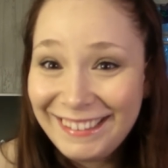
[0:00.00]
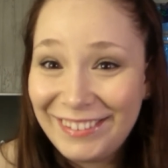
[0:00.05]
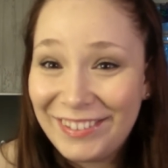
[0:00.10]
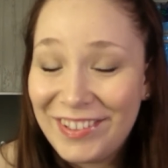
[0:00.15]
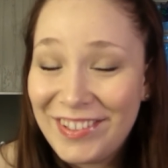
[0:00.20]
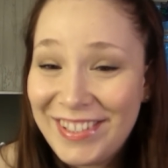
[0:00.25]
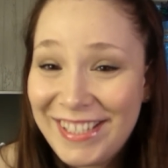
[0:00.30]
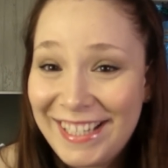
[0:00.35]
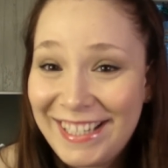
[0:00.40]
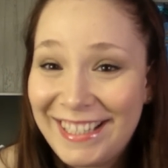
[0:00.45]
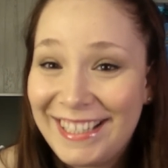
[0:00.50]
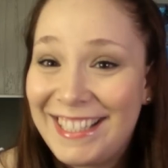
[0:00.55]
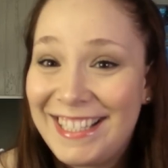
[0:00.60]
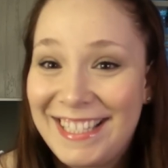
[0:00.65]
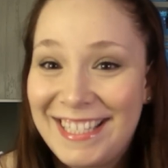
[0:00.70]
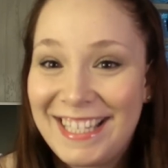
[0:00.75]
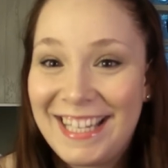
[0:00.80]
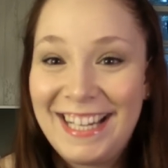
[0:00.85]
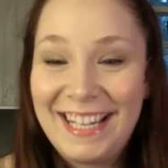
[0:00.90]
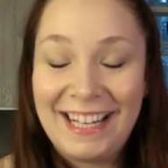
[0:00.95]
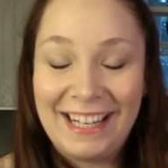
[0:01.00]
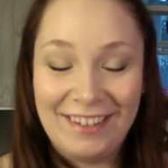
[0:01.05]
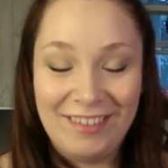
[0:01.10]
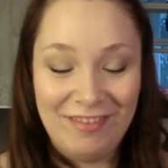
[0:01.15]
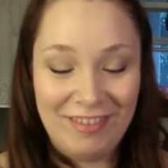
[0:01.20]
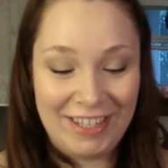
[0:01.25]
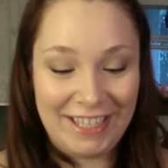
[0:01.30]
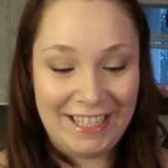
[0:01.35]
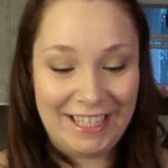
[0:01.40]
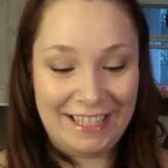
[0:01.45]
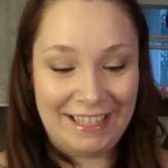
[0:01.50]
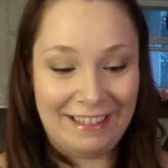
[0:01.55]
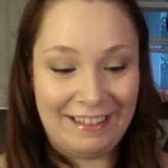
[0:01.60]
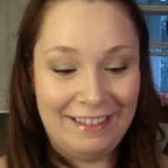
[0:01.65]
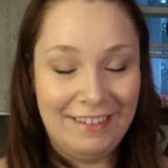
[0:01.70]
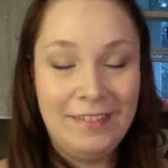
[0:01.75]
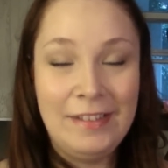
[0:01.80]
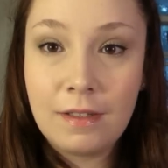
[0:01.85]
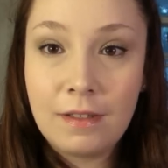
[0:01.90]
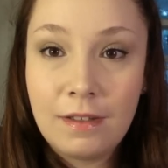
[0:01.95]
what was I gonna say? Oh my god.
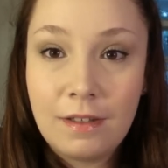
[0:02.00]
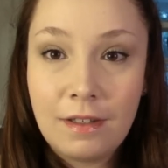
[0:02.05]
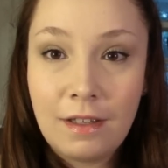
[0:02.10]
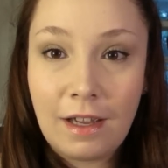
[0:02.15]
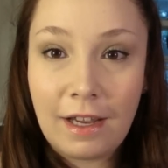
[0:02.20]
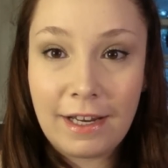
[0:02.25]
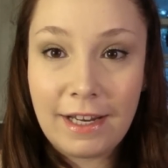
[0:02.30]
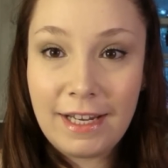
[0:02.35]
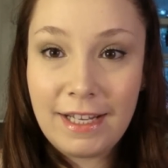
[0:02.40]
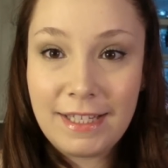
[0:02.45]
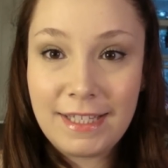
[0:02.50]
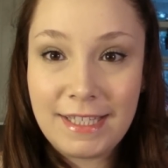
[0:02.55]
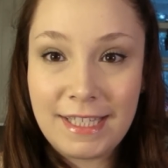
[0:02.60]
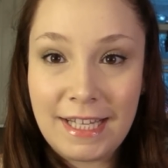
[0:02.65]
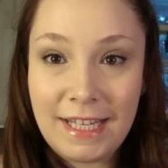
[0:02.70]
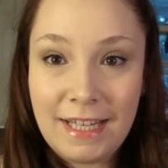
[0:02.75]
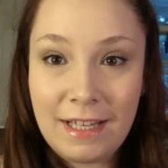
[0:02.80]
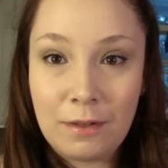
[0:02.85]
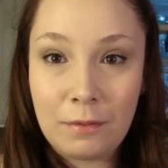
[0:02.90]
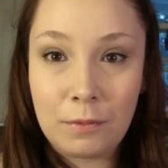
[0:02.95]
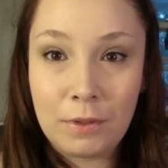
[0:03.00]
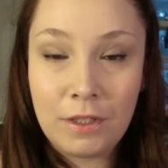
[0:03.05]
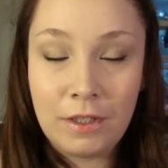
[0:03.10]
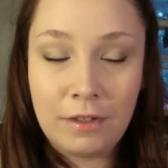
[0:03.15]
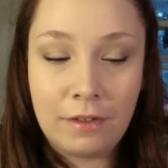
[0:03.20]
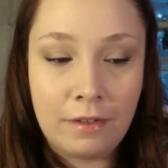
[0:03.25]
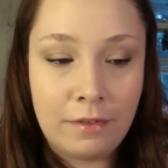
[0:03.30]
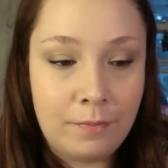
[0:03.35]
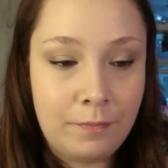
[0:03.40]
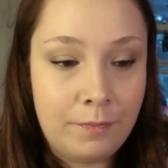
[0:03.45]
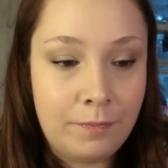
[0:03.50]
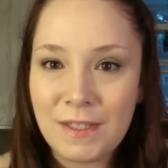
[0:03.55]
I can't say that word.